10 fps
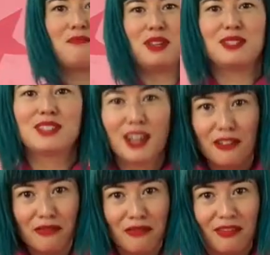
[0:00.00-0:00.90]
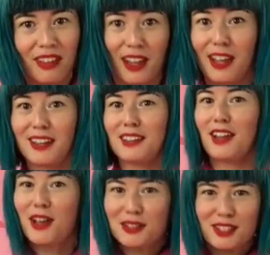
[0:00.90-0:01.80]
Be safe, and
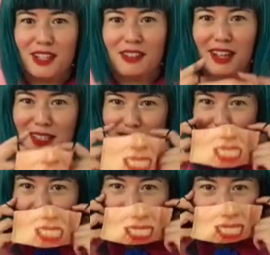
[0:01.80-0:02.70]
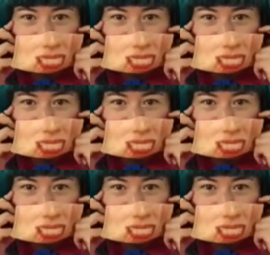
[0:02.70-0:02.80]
I'll see you next time.